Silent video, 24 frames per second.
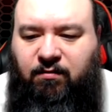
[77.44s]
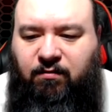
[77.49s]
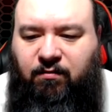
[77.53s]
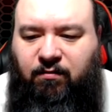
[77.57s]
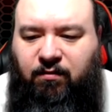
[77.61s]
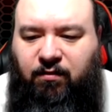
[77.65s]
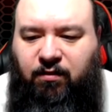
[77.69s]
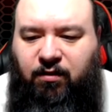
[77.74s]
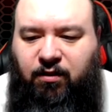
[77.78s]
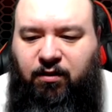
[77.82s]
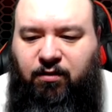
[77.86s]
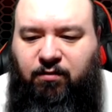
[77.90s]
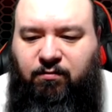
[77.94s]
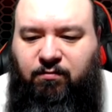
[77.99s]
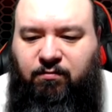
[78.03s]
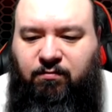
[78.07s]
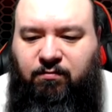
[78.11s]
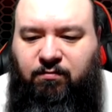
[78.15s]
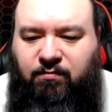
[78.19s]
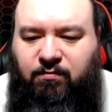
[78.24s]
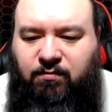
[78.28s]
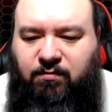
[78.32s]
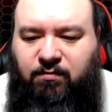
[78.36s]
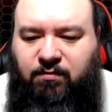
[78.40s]
Nope.
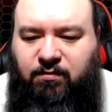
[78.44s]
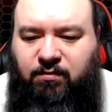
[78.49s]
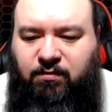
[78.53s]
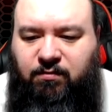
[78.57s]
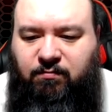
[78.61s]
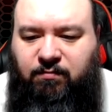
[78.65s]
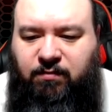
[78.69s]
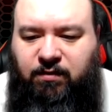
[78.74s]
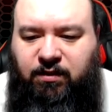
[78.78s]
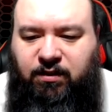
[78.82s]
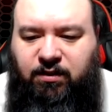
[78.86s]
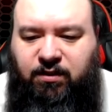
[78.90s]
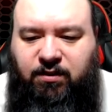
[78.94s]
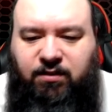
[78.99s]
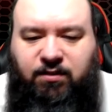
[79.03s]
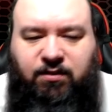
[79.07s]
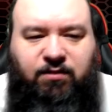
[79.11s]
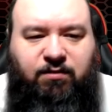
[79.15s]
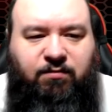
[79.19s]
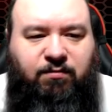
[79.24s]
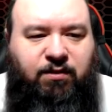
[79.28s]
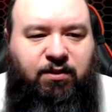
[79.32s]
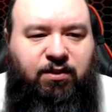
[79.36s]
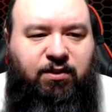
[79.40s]
Let me just
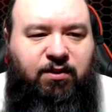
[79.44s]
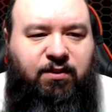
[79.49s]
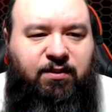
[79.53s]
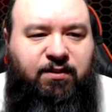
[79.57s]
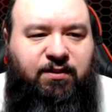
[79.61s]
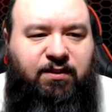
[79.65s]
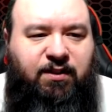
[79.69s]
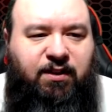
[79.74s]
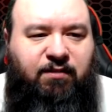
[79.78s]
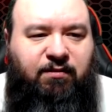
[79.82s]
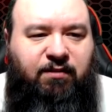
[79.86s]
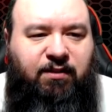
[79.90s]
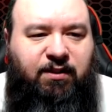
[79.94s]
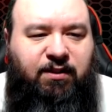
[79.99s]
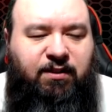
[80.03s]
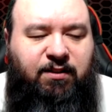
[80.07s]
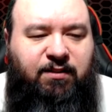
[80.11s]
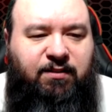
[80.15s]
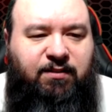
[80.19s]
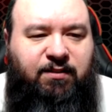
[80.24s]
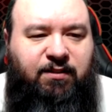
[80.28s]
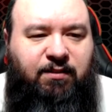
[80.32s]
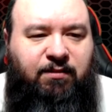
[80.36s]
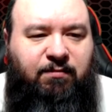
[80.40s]
switch the sound at the
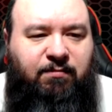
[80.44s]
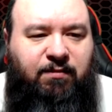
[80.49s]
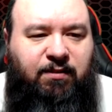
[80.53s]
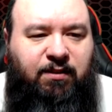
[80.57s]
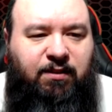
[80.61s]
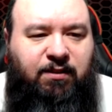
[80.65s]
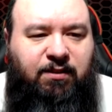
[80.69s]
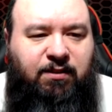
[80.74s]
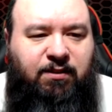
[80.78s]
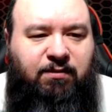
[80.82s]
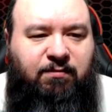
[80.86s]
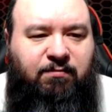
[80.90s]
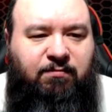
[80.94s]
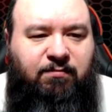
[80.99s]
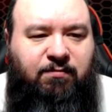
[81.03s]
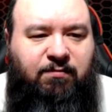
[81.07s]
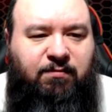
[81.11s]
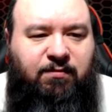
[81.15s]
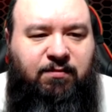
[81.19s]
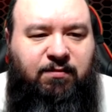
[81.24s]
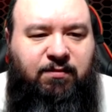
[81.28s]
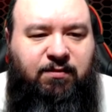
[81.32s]
same time.